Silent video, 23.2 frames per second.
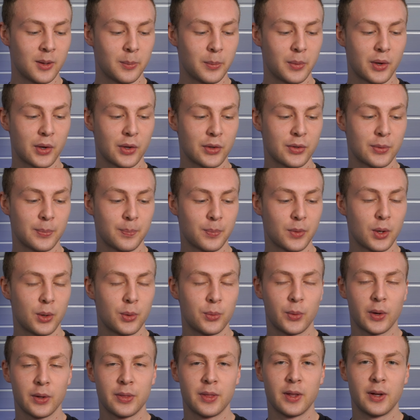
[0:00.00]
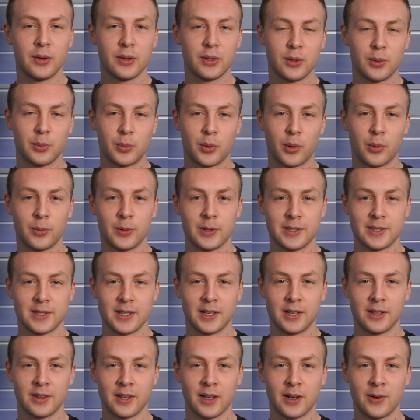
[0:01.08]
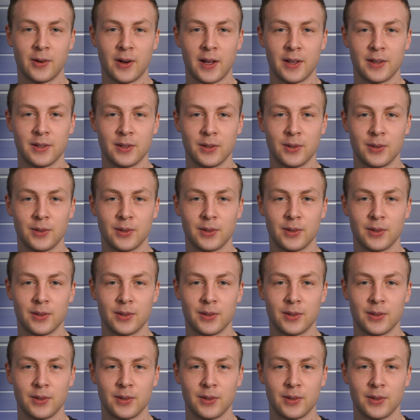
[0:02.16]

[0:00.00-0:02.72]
Because right now you're probably sitting there and you're